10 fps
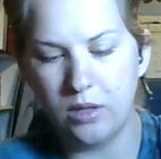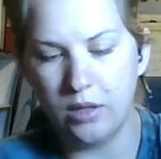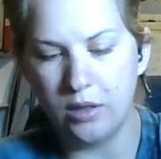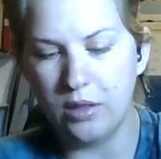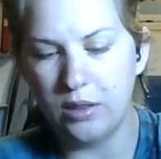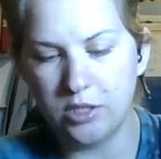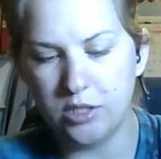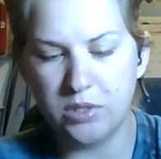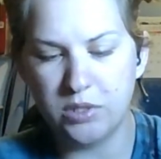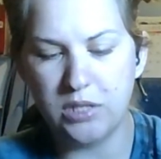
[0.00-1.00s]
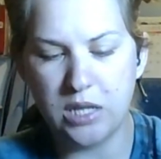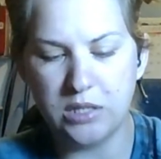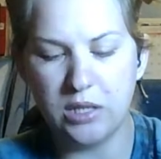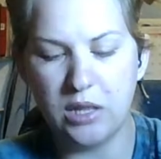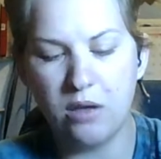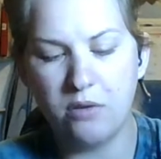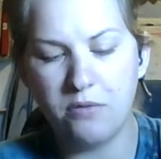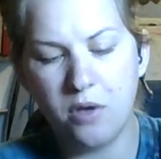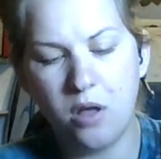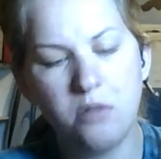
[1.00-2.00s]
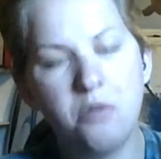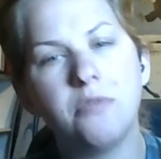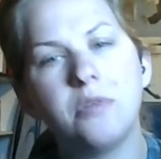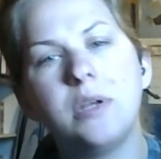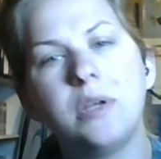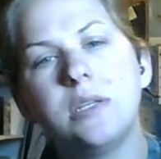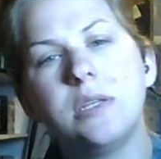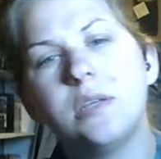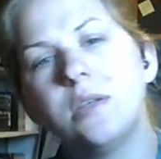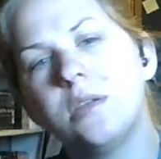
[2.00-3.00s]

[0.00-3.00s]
And then this one says love all over it.